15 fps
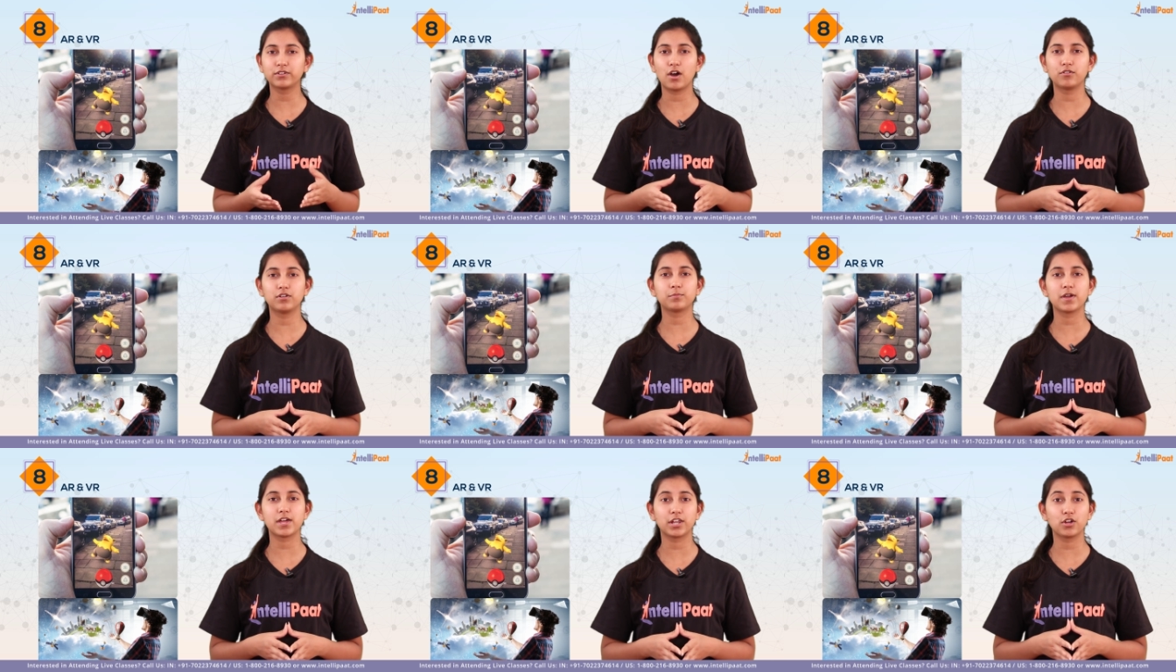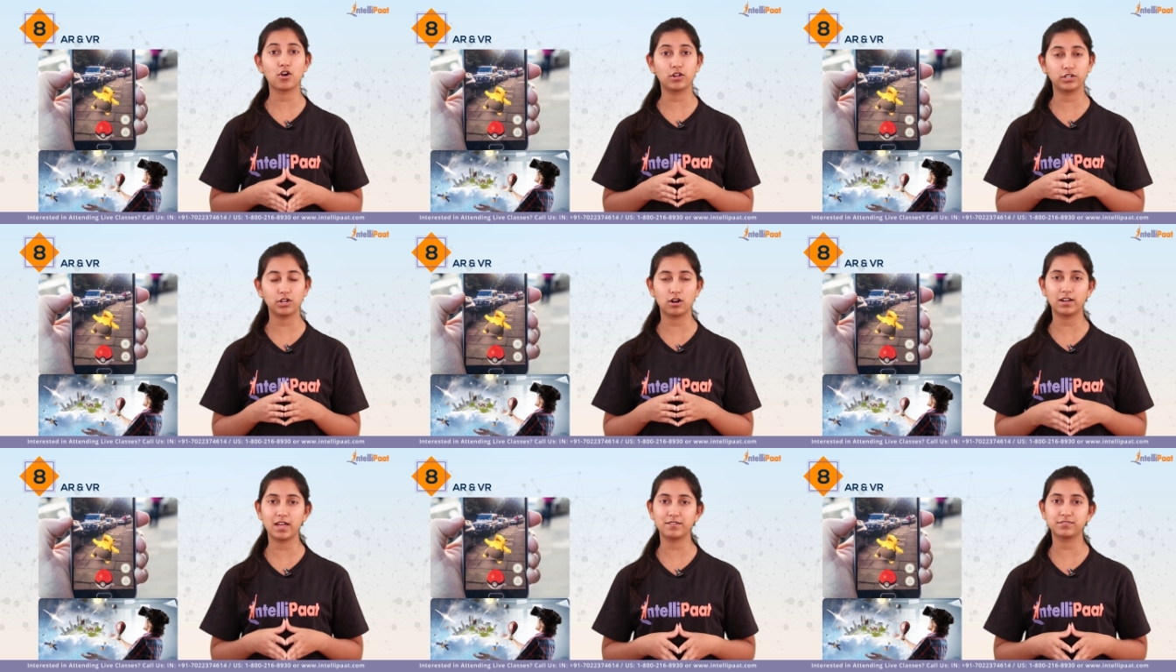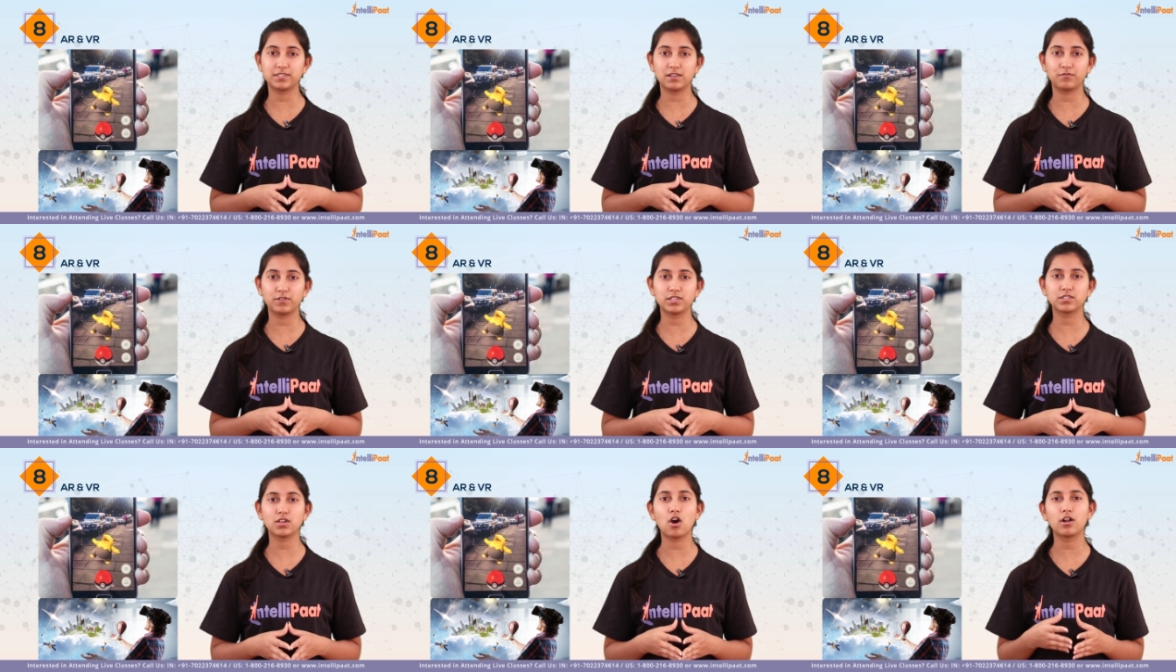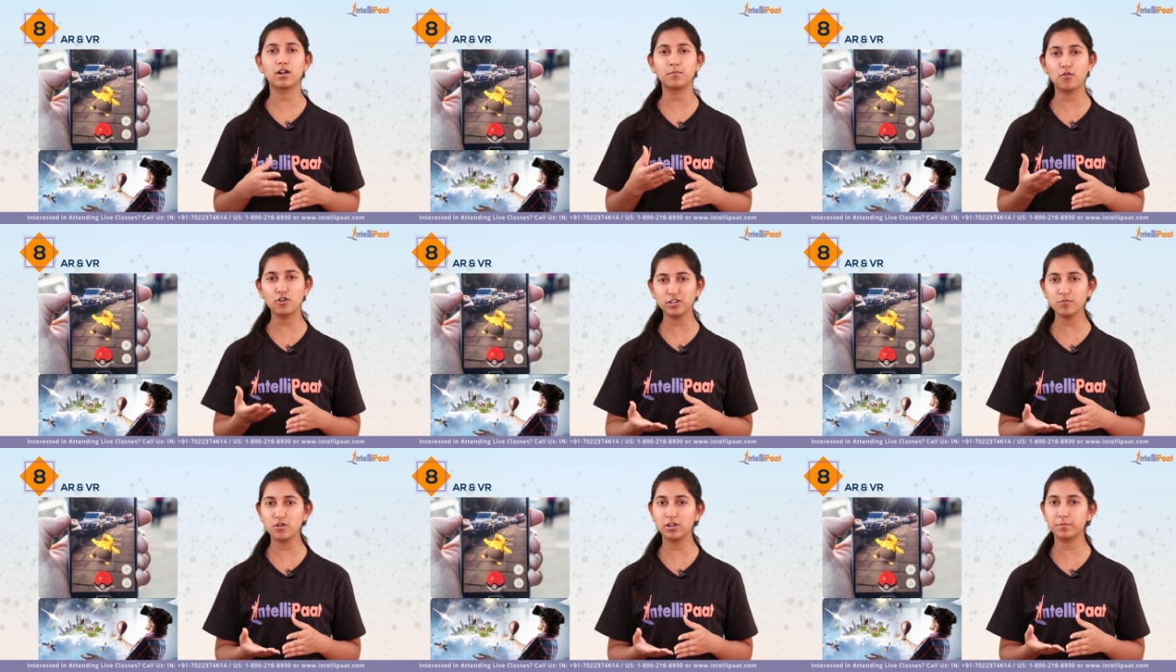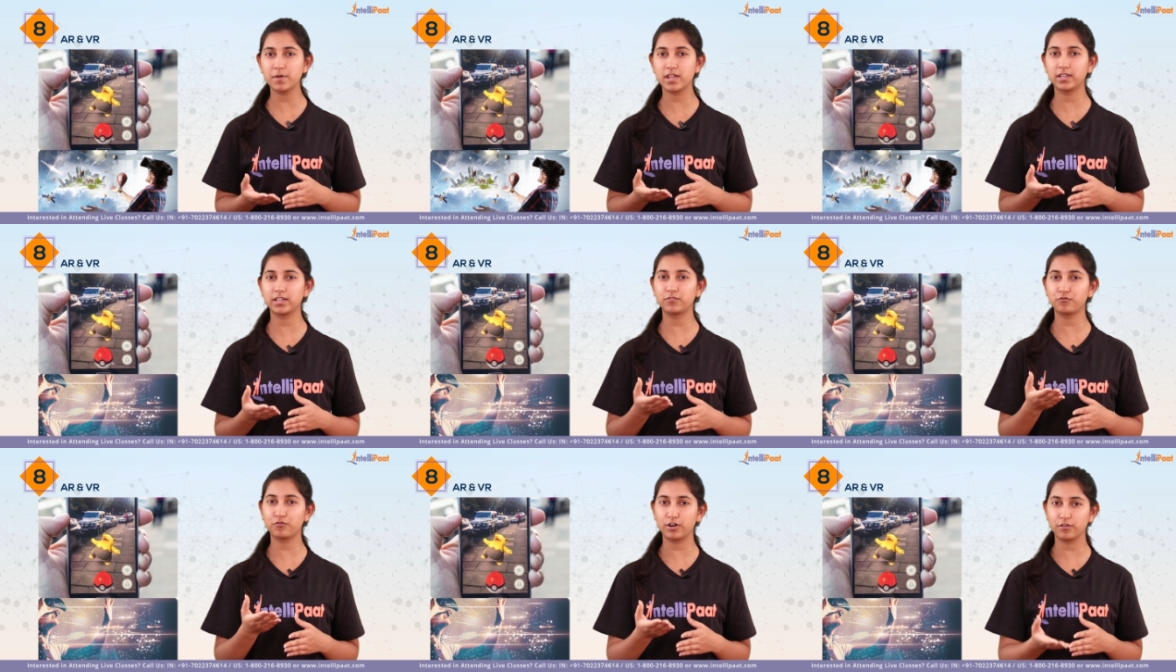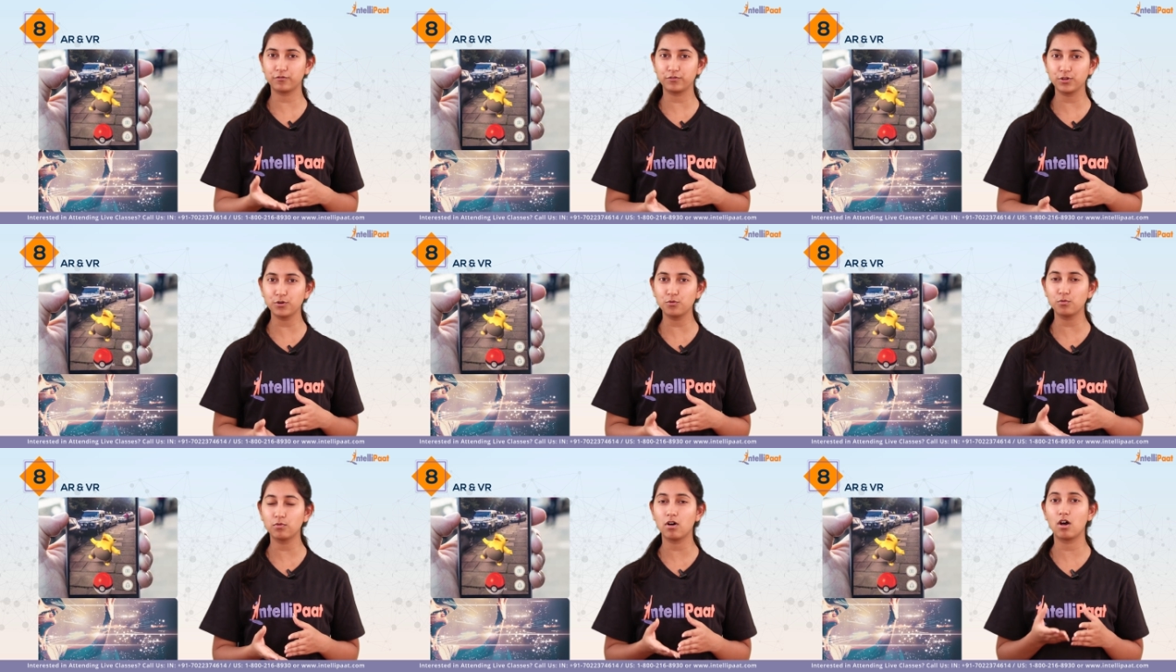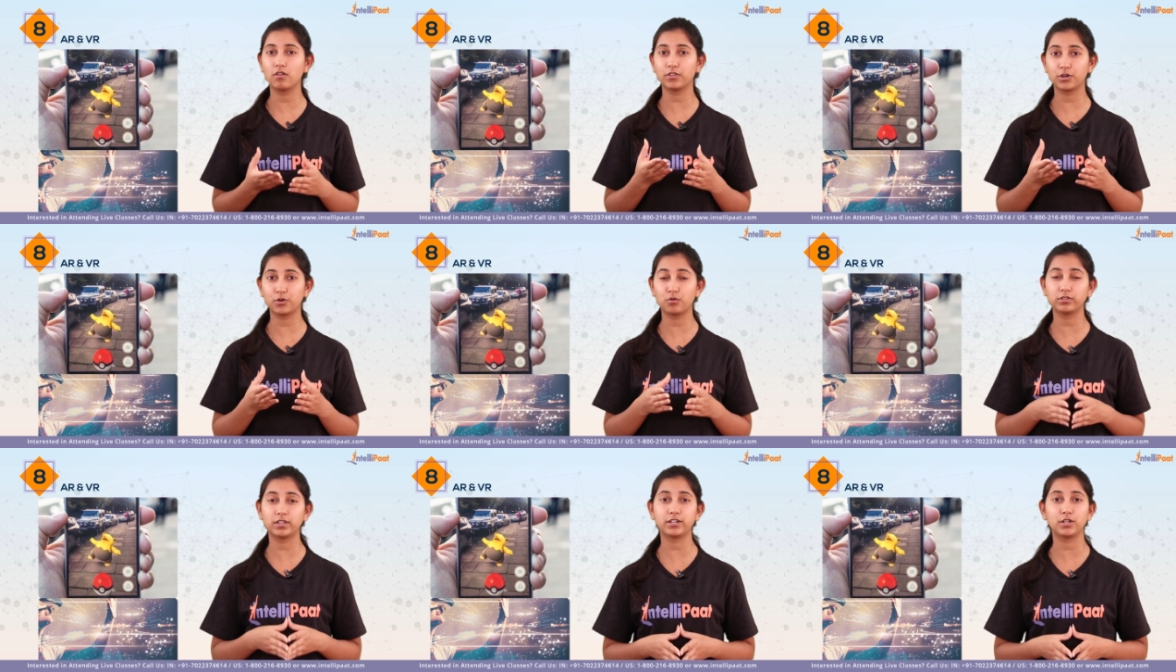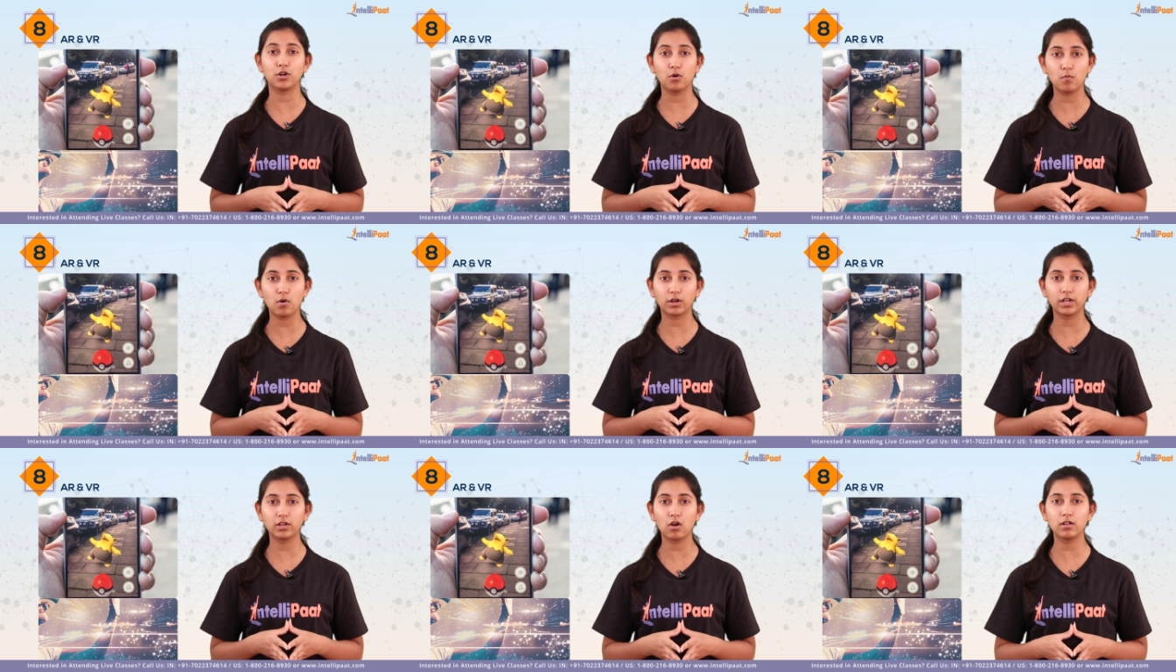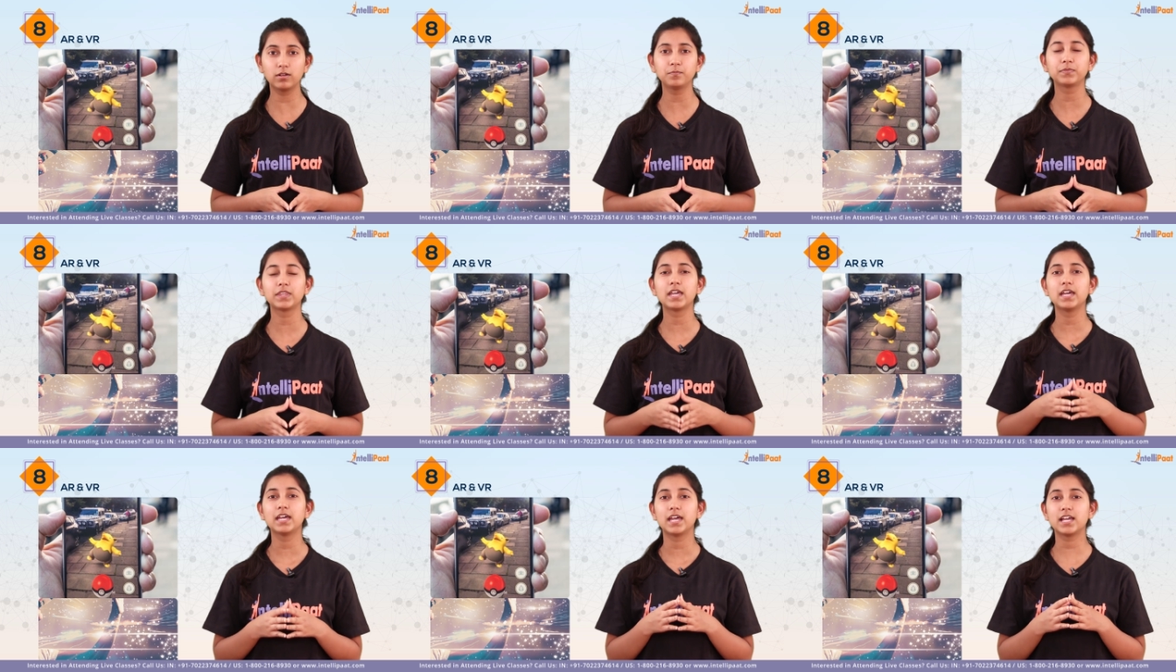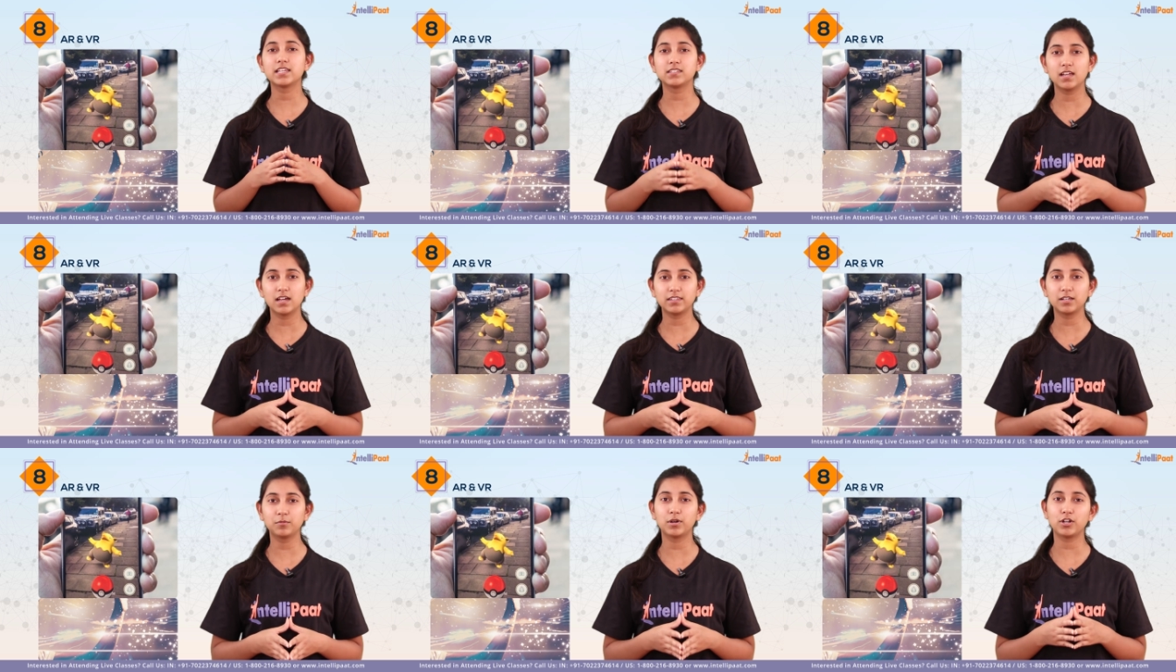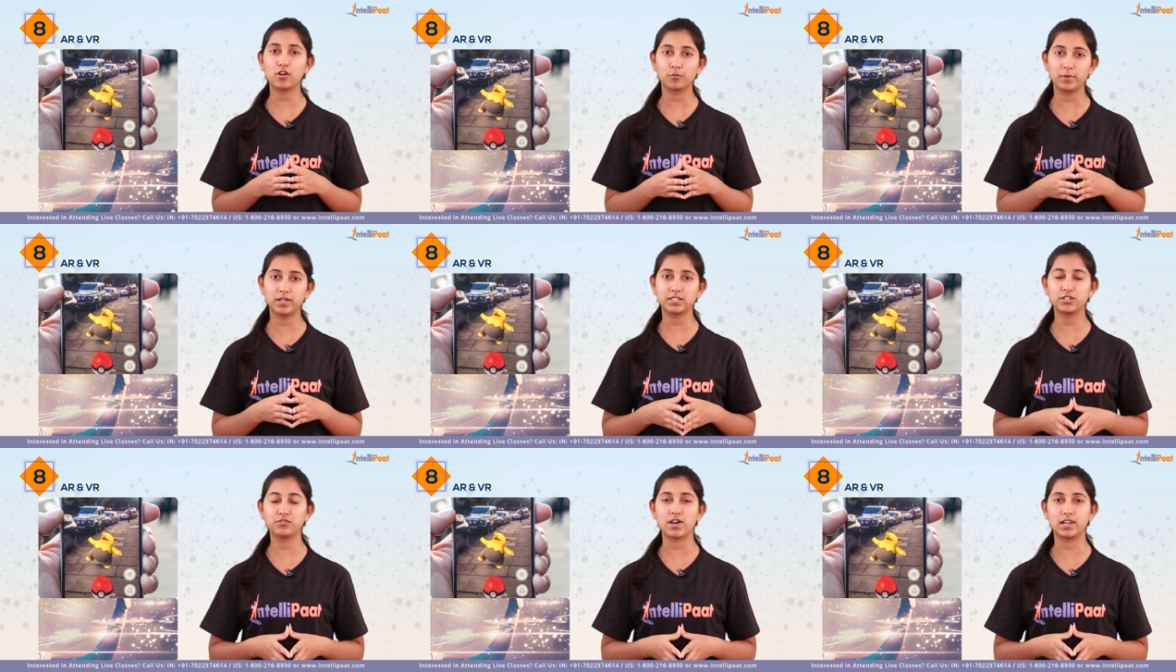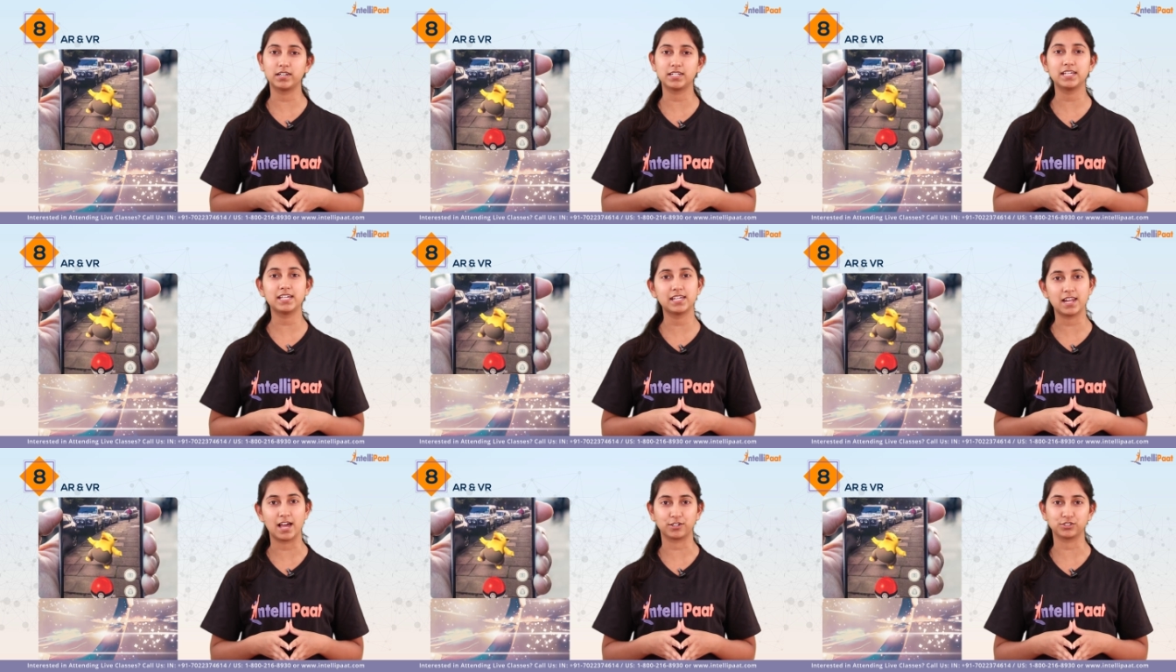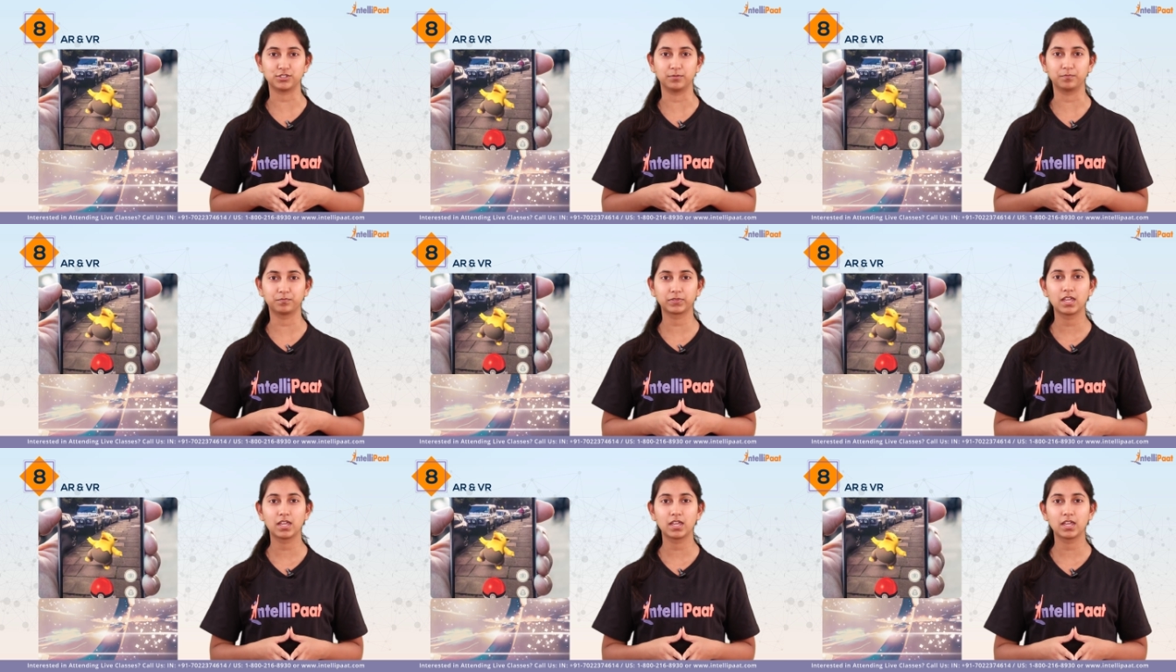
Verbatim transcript: the crown appearing on your live selfies or a Pokemon appearing in front of you on the road that you're walking on is nothing but augmented reality in action.